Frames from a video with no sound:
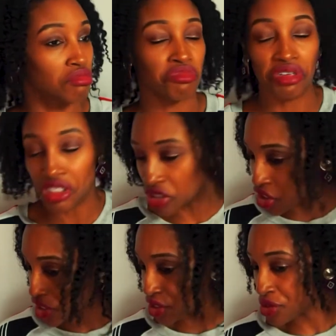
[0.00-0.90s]
Wasn't
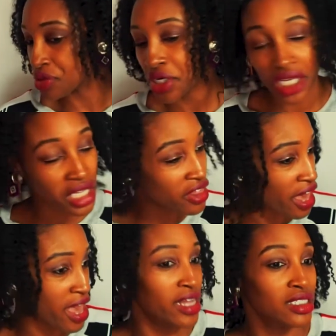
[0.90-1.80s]
trying to do any of
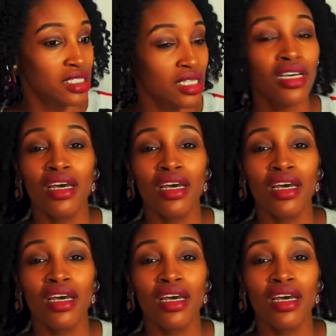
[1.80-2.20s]
that.